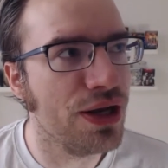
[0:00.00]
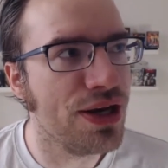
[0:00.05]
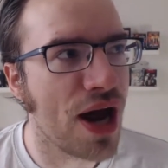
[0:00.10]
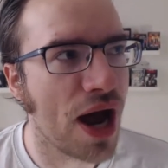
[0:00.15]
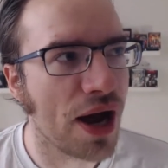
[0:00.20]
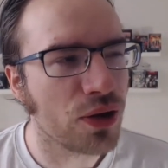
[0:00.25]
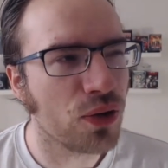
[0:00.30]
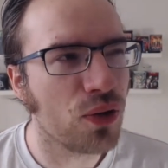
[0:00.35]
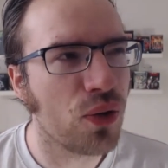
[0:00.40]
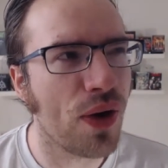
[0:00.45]

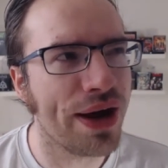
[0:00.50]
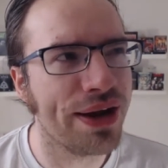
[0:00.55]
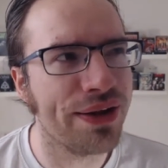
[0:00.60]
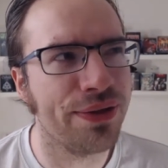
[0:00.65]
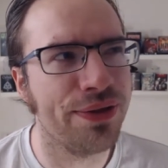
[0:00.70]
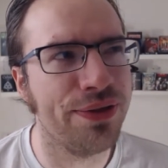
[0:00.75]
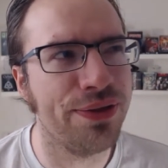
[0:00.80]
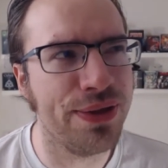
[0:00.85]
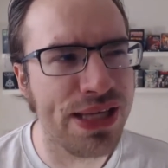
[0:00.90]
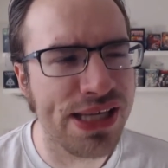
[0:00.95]
Not
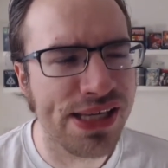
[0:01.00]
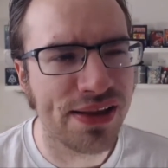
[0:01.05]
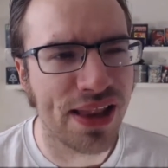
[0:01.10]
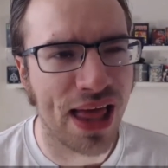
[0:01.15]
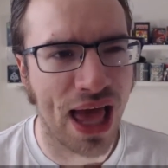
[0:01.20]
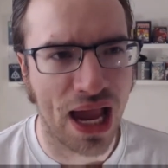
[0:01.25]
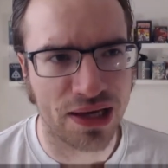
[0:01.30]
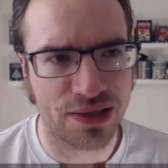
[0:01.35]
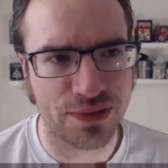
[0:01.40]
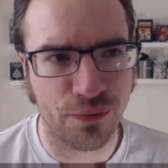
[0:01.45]
quite the
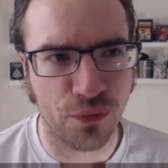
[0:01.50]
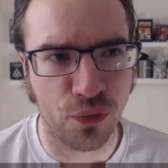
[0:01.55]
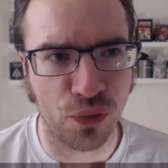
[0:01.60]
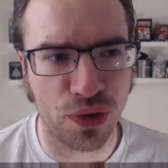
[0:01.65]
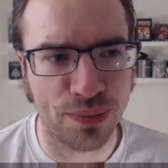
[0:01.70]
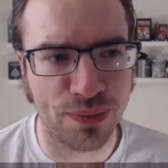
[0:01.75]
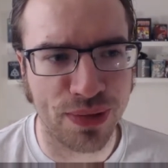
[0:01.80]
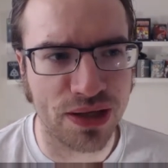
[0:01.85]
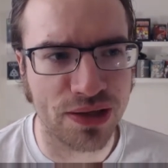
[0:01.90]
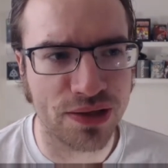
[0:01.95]
last
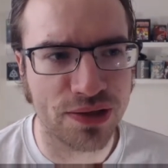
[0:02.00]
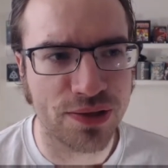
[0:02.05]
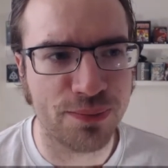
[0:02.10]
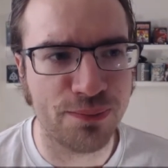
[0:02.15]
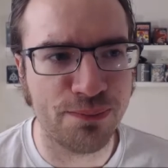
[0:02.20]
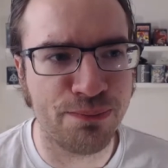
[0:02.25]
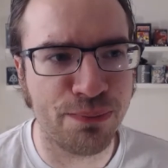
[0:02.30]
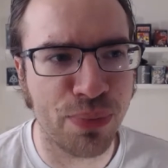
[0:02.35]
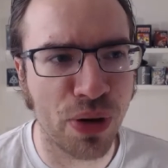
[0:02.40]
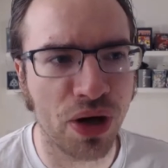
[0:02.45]
40 minutes,